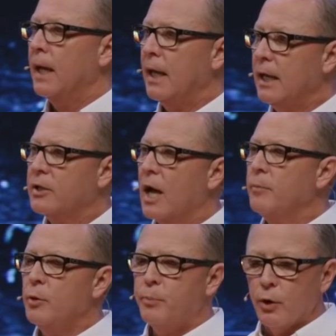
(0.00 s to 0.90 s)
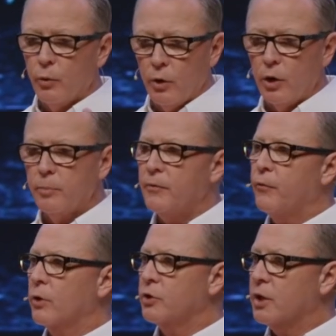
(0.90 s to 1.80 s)
Anytime you put a word
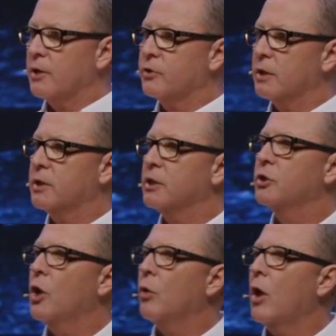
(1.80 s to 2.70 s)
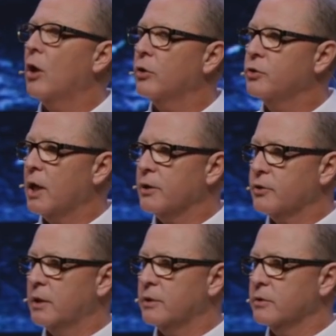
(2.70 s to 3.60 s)
before justice, it's no longer
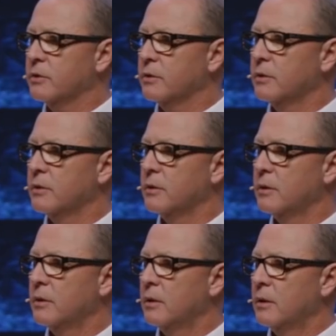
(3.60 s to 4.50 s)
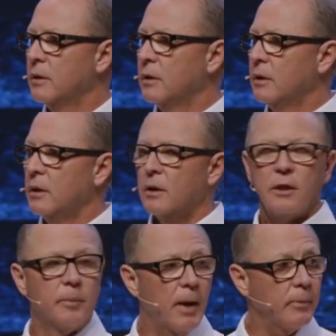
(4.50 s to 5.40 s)
justice.
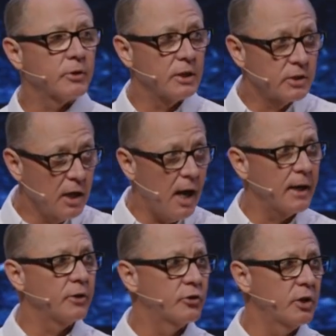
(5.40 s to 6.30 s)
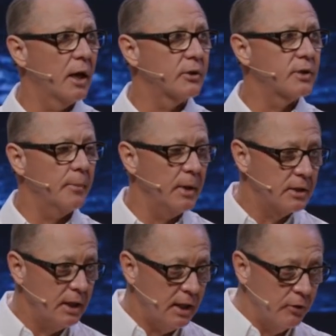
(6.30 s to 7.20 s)
The Bible says God is just. That
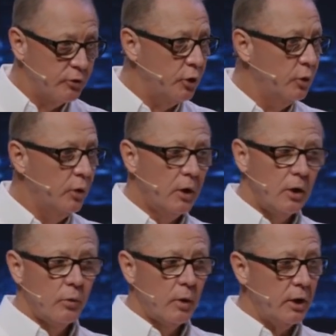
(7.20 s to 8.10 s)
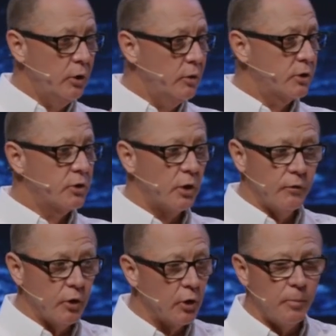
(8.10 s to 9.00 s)
means he gives you what you
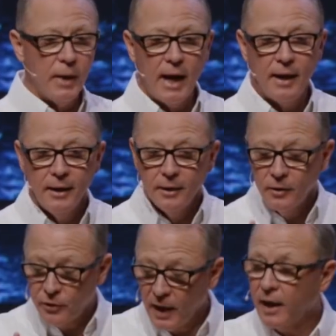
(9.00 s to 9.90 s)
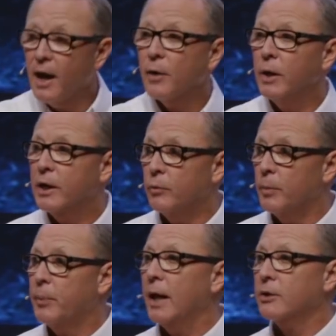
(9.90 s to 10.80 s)
deserve, good or bad, Thank God we can
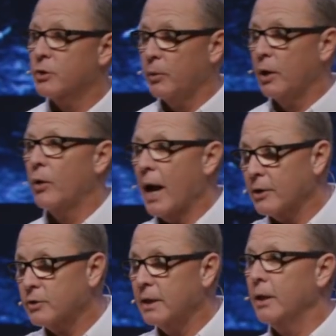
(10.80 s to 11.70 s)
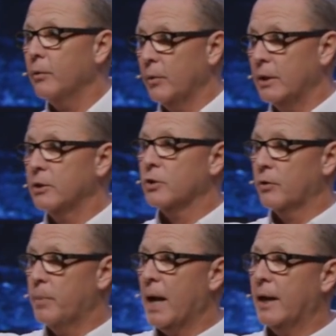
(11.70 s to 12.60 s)
repent so we don't actually get what we
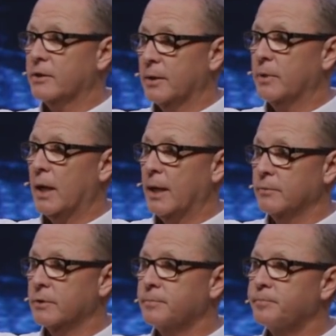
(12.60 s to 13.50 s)
deserve bad sometimes.